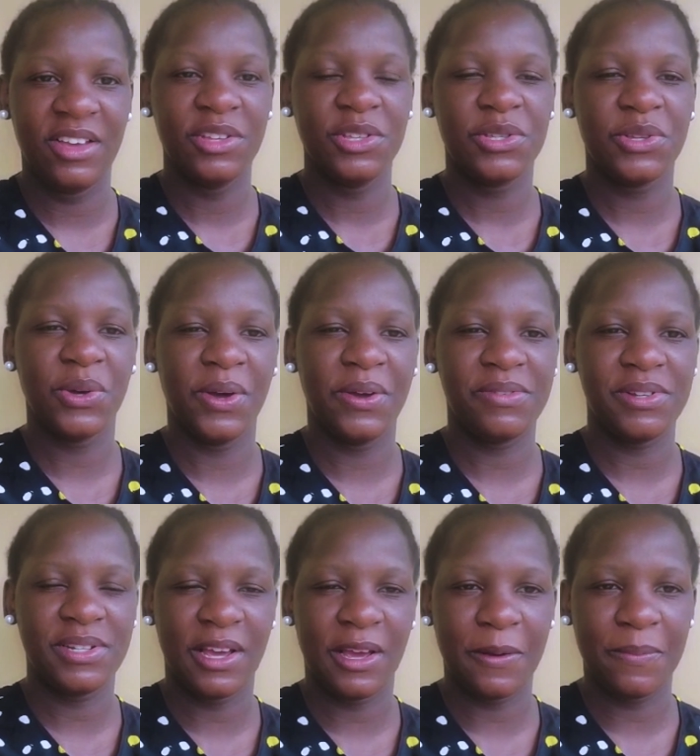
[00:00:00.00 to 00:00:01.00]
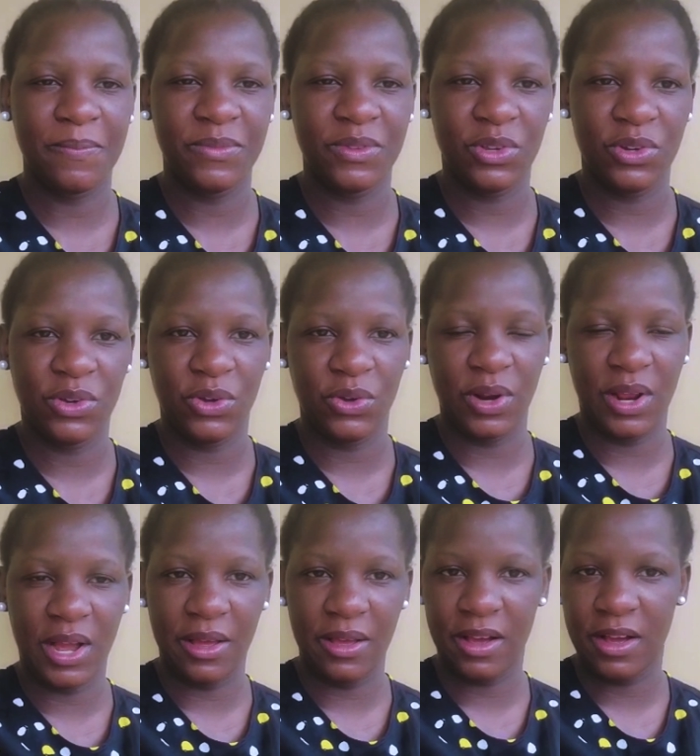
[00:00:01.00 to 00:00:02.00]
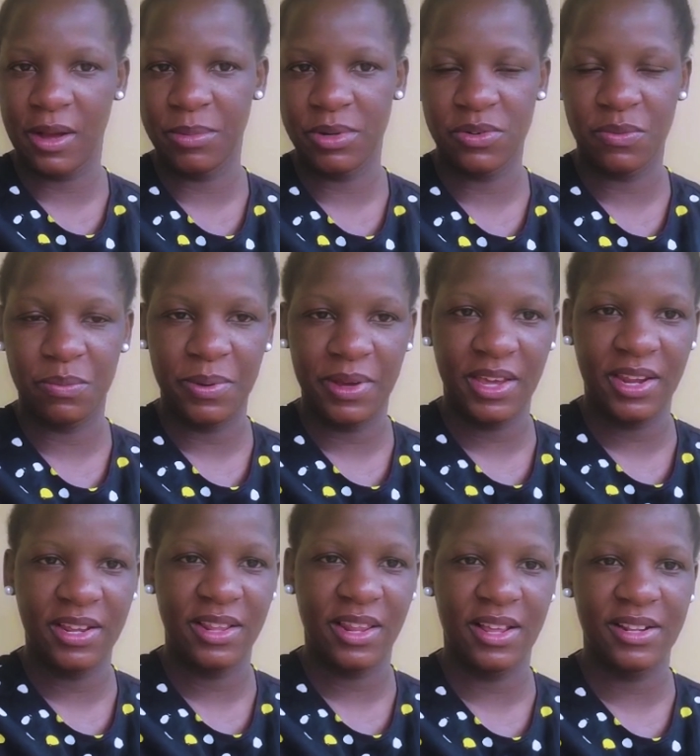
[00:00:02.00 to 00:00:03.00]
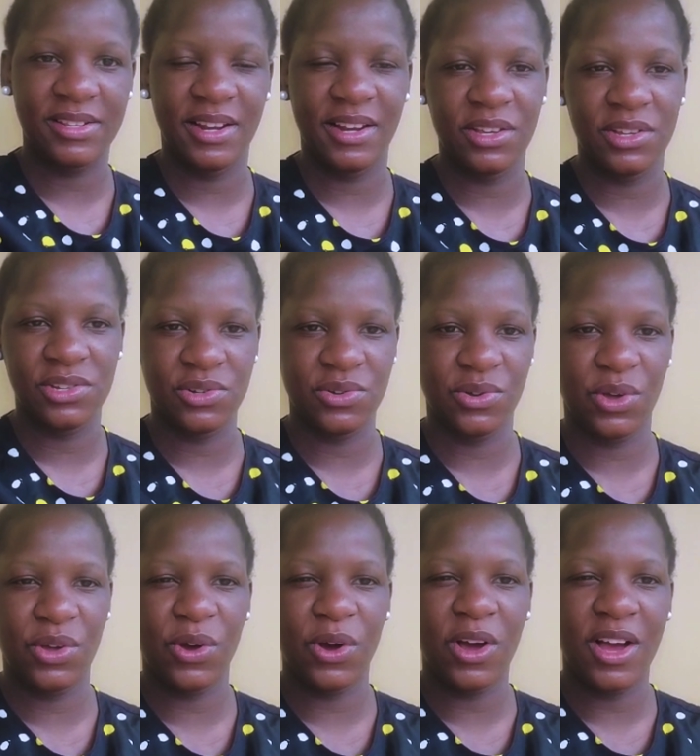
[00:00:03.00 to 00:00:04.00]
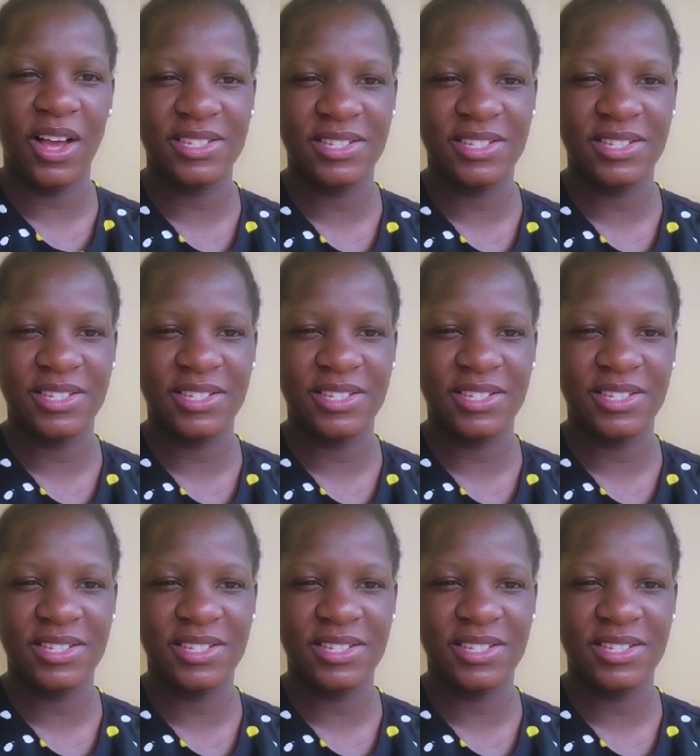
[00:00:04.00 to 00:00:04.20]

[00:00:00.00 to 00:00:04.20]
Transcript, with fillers: So every time, you know, you come out of bed and then they're telling you to do chores,